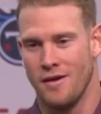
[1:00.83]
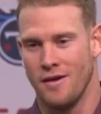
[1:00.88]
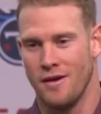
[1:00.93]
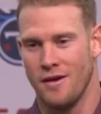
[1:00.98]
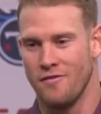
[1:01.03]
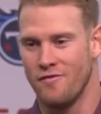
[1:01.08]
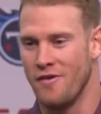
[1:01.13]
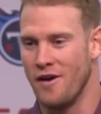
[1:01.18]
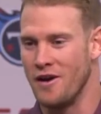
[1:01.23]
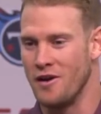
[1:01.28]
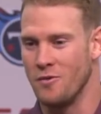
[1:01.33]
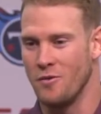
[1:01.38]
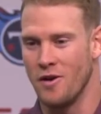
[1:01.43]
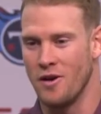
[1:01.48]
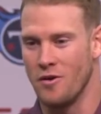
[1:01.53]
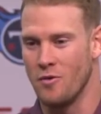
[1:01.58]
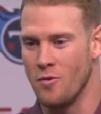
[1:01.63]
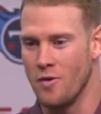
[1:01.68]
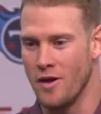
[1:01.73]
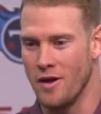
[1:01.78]
and find a way
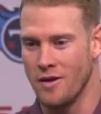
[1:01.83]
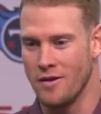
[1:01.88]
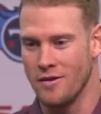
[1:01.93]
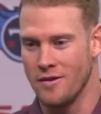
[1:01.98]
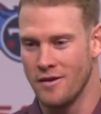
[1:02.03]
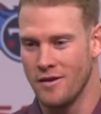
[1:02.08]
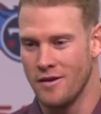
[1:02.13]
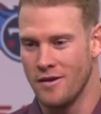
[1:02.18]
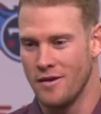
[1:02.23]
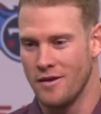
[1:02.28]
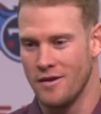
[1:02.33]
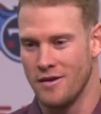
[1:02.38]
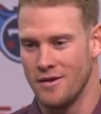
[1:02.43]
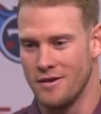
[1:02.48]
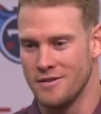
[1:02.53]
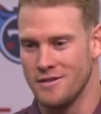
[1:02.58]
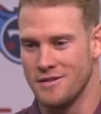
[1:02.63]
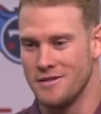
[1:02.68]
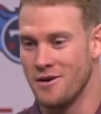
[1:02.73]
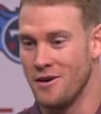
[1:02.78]
to win.
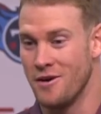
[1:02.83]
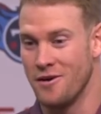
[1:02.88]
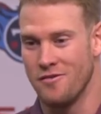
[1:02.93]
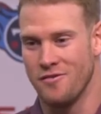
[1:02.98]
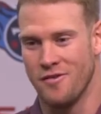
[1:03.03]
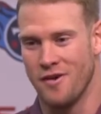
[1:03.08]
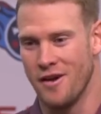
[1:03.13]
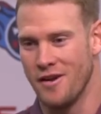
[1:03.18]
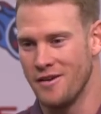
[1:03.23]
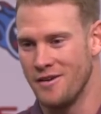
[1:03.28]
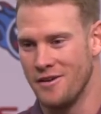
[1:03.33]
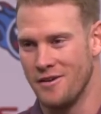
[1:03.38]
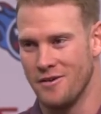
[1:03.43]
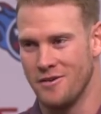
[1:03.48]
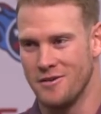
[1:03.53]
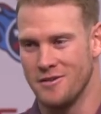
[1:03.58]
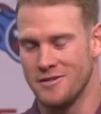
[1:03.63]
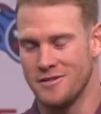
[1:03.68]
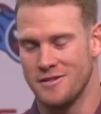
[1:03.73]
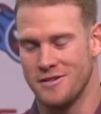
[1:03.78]
It's a ton of fun. You know,
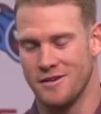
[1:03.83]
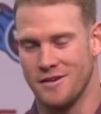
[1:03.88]
just